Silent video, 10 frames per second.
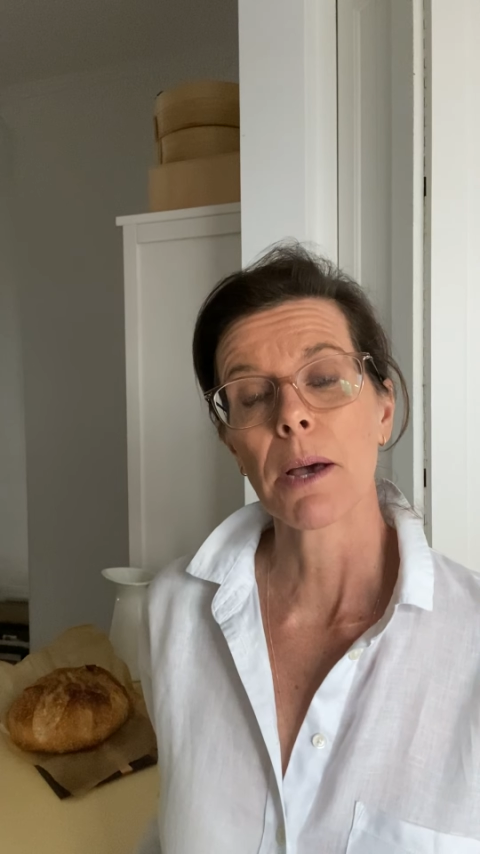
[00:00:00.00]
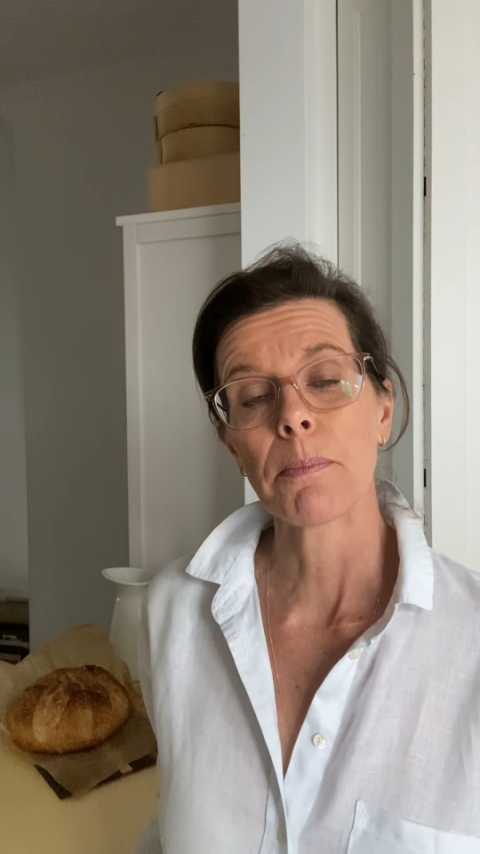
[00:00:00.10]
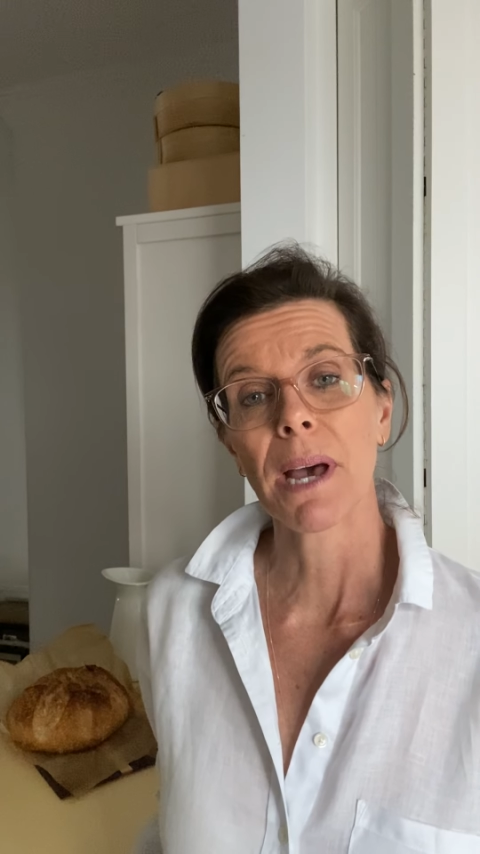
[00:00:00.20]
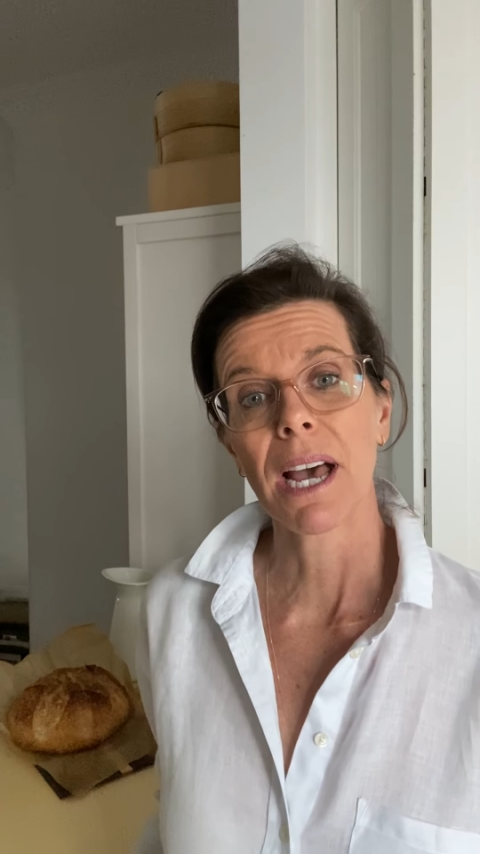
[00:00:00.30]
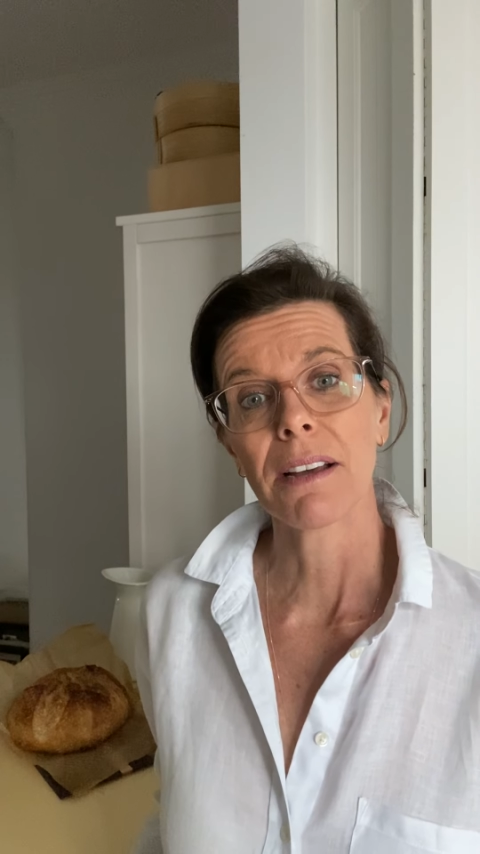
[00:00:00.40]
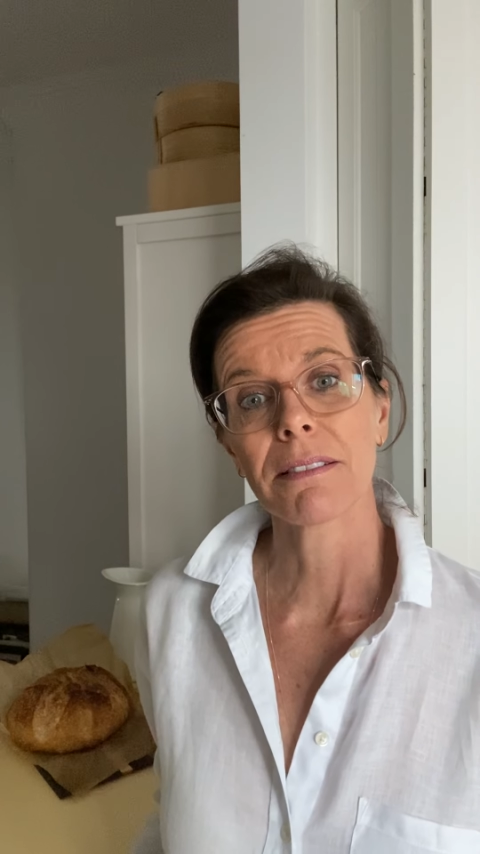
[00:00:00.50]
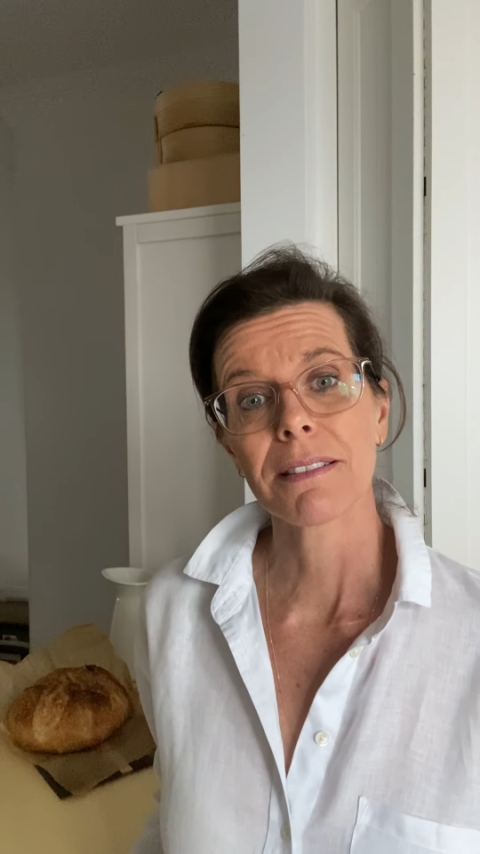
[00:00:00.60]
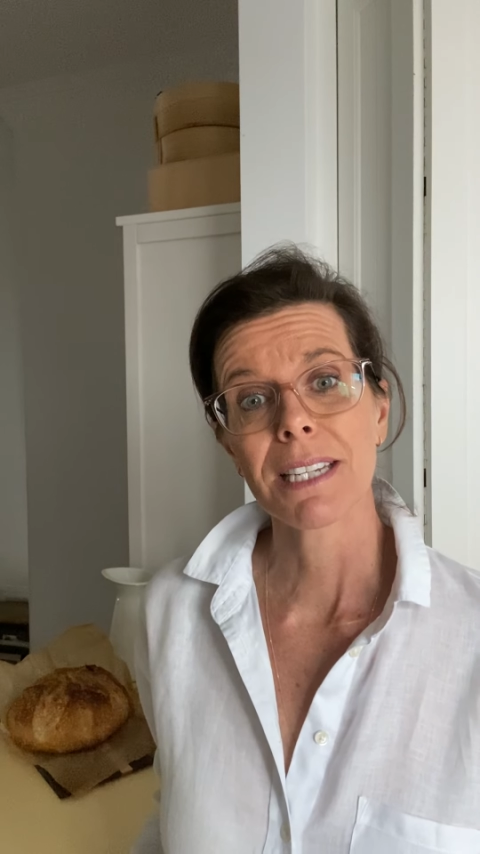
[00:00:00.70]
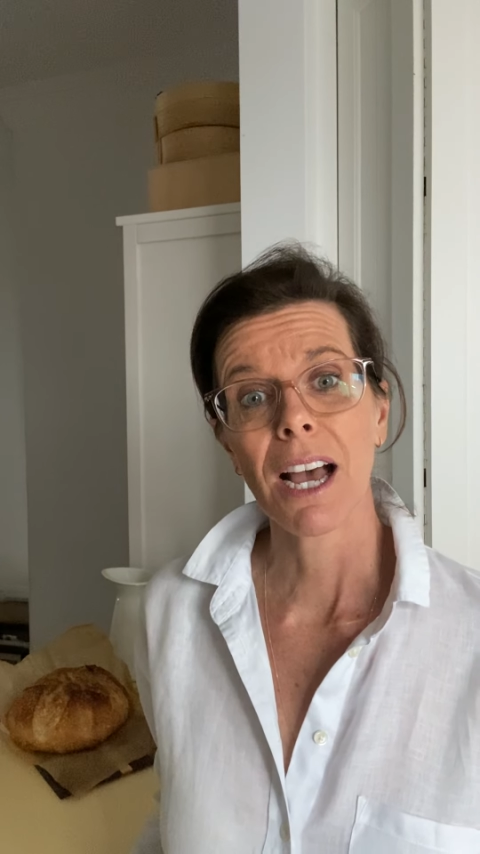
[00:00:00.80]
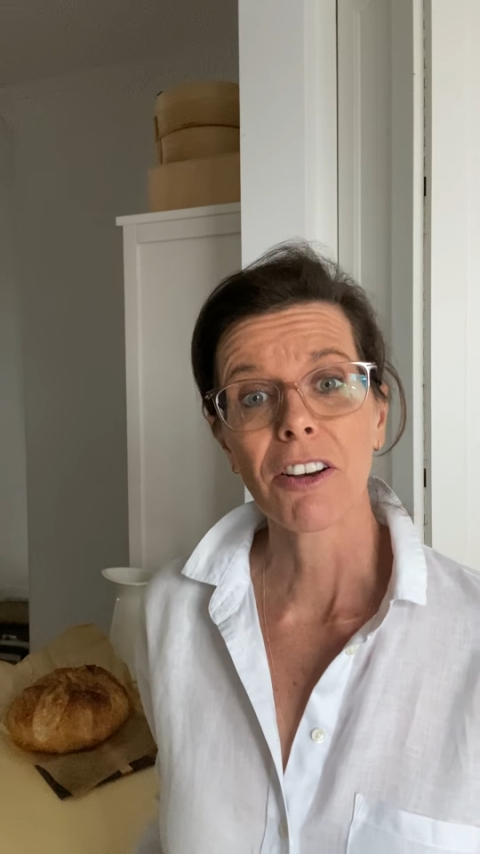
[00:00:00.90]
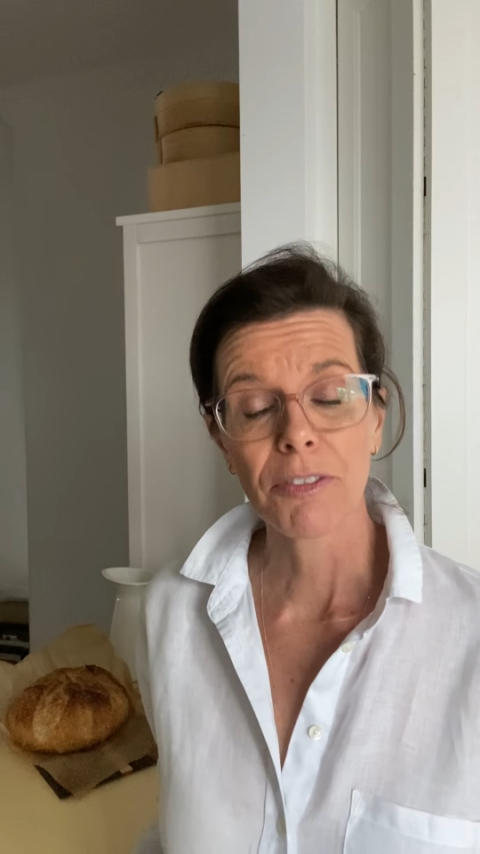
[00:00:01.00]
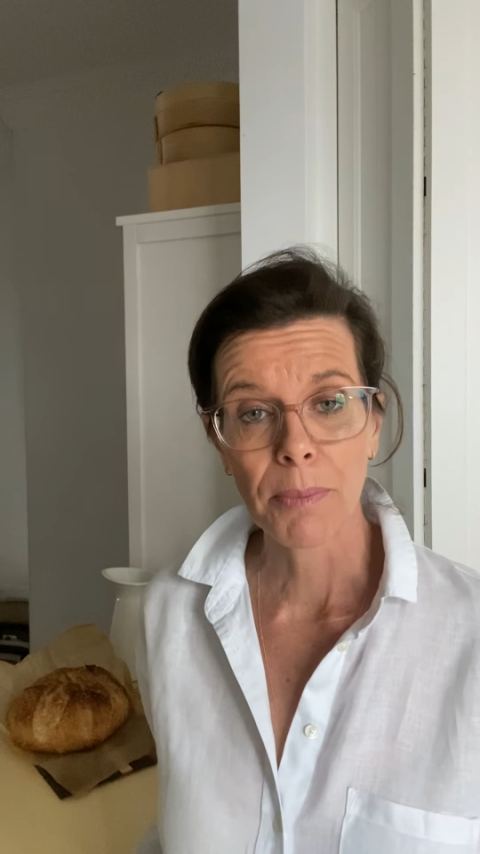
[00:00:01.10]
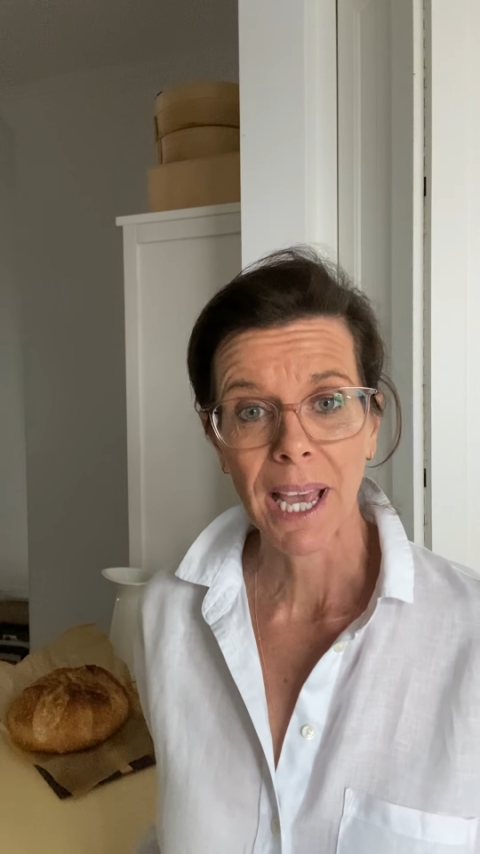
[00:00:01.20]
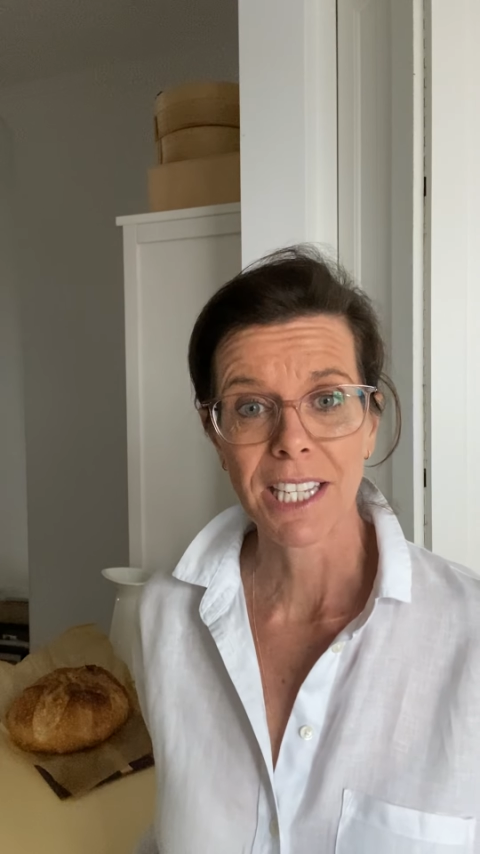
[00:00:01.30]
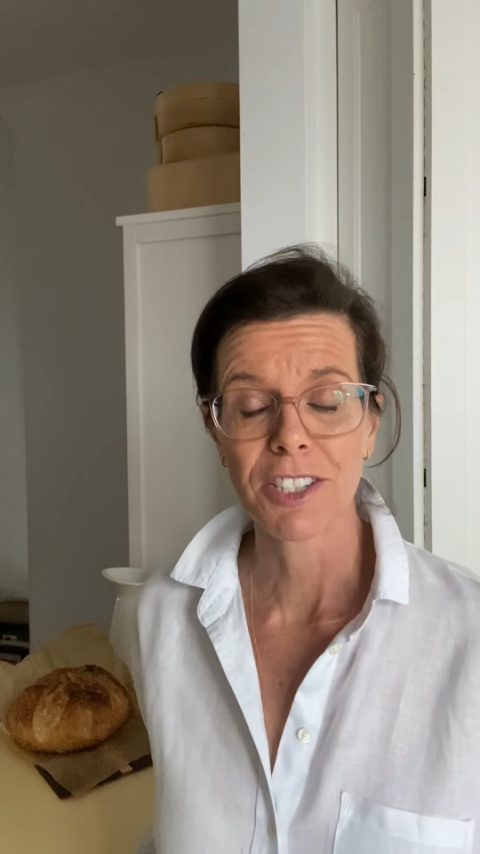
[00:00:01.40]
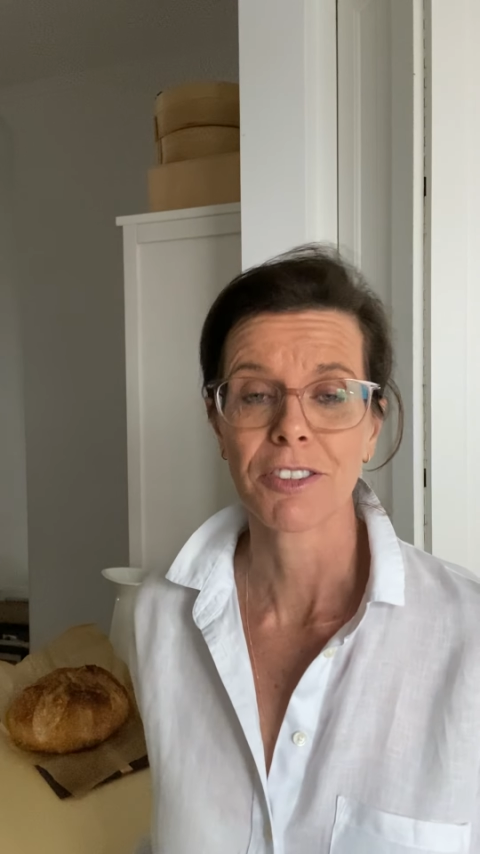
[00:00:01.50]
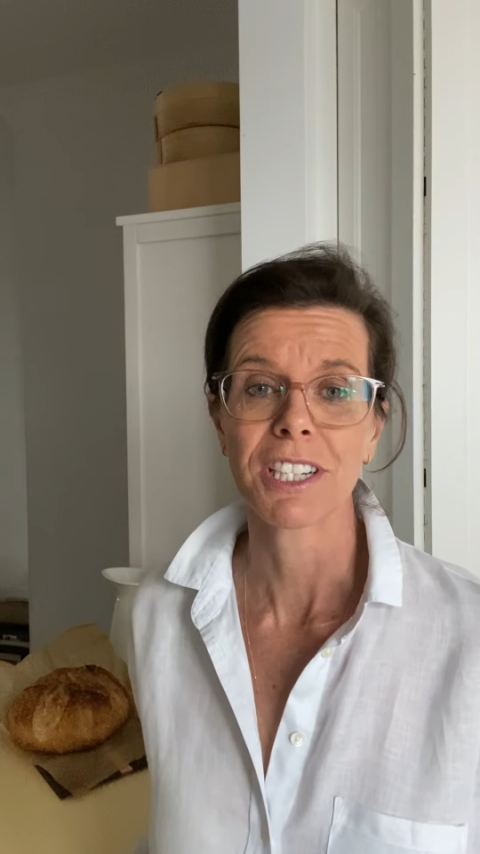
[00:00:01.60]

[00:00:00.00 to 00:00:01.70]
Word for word: about tough pastry.